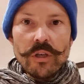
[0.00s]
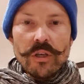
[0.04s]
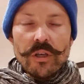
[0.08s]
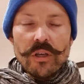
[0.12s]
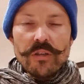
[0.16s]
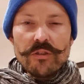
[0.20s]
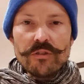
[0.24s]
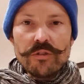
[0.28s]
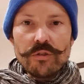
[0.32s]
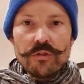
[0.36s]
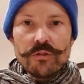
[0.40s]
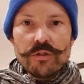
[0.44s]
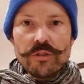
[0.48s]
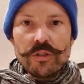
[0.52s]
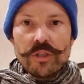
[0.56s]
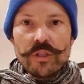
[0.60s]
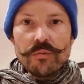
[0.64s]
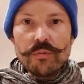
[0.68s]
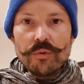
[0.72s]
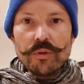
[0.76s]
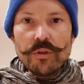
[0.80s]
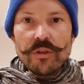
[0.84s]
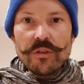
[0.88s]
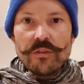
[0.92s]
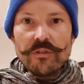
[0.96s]
a social
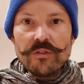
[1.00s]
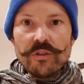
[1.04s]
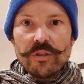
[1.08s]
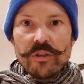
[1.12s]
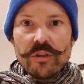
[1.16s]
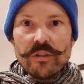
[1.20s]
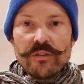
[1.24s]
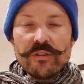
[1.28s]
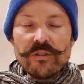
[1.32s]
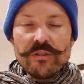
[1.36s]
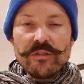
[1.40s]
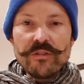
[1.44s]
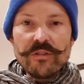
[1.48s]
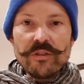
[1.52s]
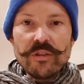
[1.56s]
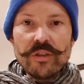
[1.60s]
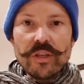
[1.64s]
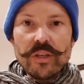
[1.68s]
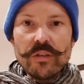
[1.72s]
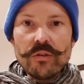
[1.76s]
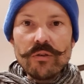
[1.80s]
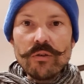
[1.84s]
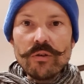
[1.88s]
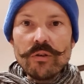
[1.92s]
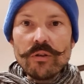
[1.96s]
networking site is like
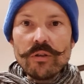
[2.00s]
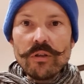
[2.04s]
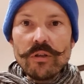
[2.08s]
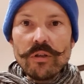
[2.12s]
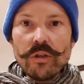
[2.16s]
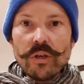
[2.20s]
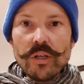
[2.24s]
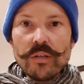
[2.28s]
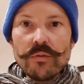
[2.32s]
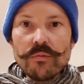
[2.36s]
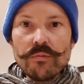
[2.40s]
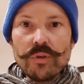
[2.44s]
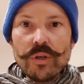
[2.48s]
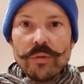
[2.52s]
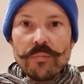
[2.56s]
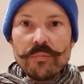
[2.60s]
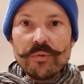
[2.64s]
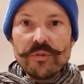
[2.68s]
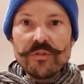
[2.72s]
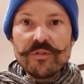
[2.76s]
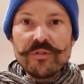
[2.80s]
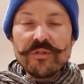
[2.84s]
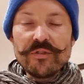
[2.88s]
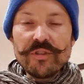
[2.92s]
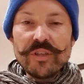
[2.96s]
an online
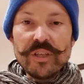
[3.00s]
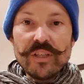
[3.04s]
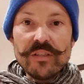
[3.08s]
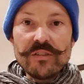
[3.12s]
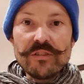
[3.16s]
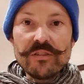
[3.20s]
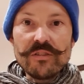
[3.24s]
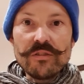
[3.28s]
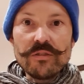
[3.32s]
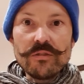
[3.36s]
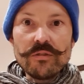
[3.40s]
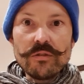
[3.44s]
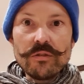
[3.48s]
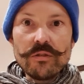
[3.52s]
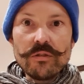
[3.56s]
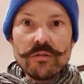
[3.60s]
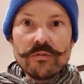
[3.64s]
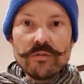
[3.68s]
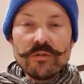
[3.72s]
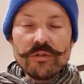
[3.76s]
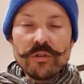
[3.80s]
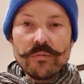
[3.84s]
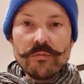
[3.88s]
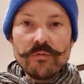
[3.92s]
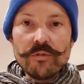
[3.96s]
representation
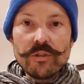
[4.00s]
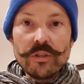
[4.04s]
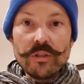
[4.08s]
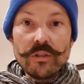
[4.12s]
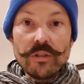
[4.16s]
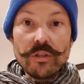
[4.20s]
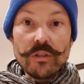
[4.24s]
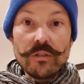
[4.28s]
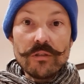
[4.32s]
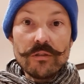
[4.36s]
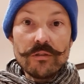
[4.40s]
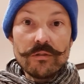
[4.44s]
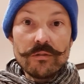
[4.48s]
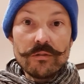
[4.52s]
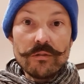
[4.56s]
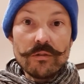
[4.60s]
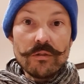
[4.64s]
of something that